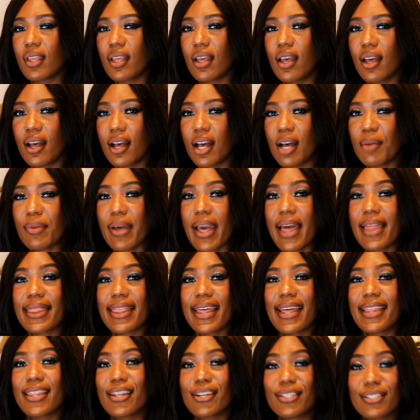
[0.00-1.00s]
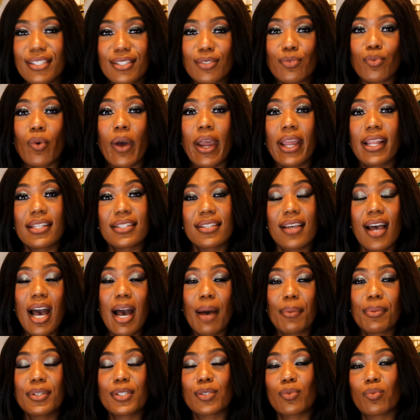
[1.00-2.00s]
And then there's this white
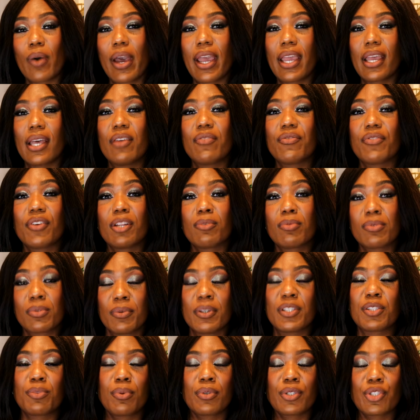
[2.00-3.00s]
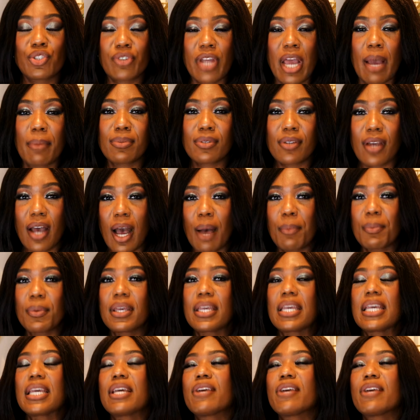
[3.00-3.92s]
top, this white invisible strap top.